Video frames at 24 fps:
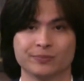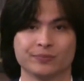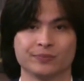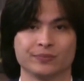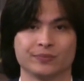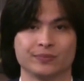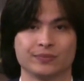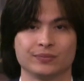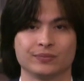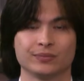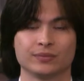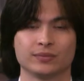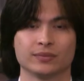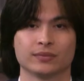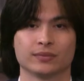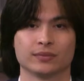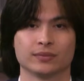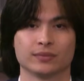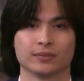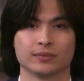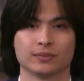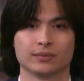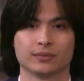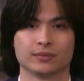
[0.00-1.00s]
You know, I kind
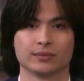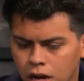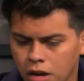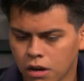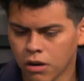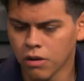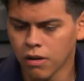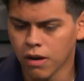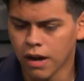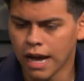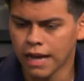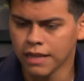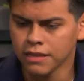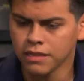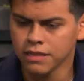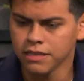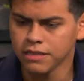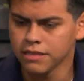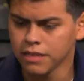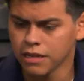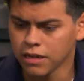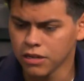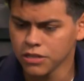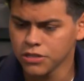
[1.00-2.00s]
of like how
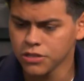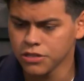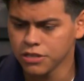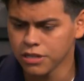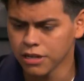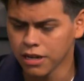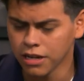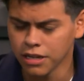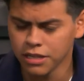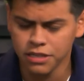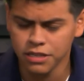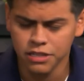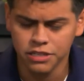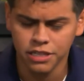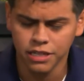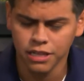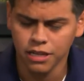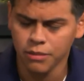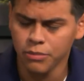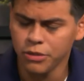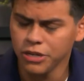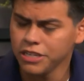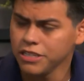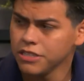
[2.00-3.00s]
athletes and also other
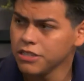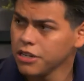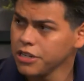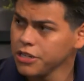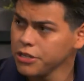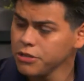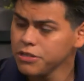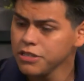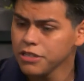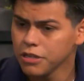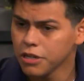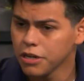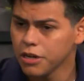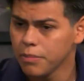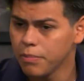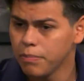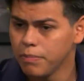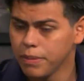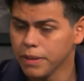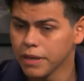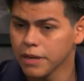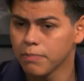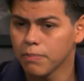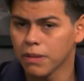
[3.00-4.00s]
celebrities are using their
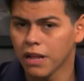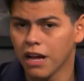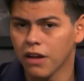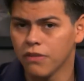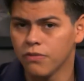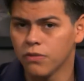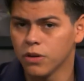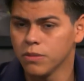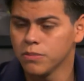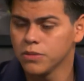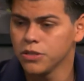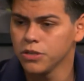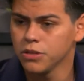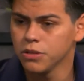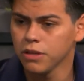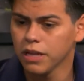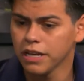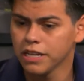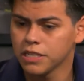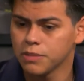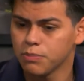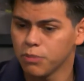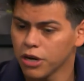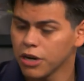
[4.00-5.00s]
big platform to
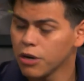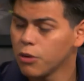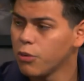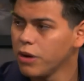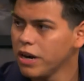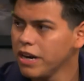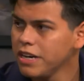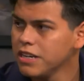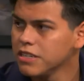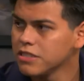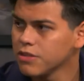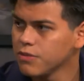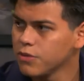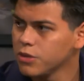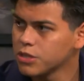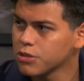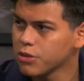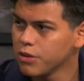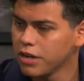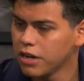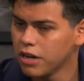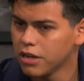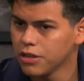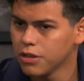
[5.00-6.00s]
like spread awareness of what's
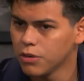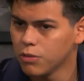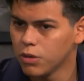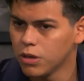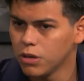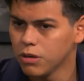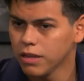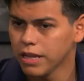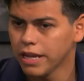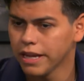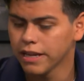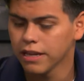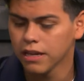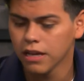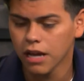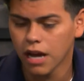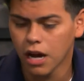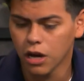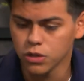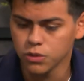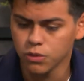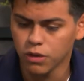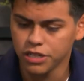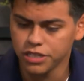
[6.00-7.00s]
going on in the world. Like
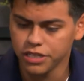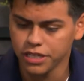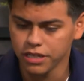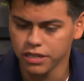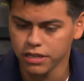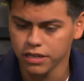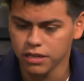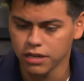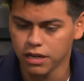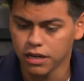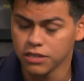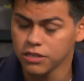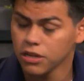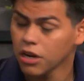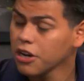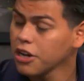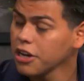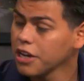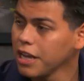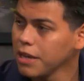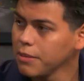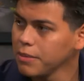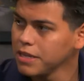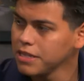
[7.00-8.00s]
I was watching a
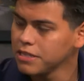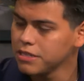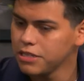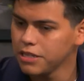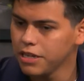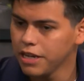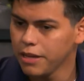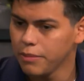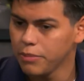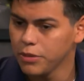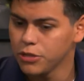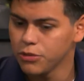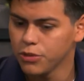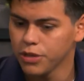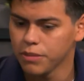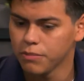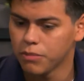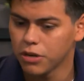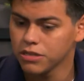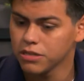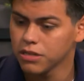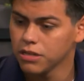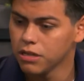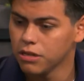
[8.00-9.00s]
soccer game yesterday between
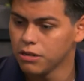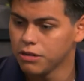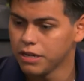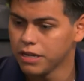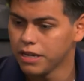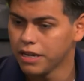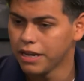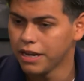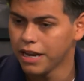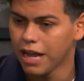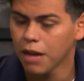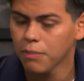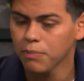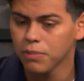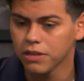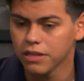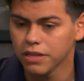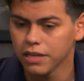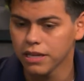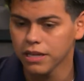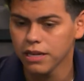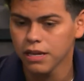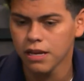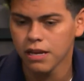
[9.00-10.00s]
Barcelona and
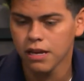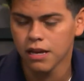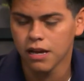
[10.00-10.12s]
Napoli,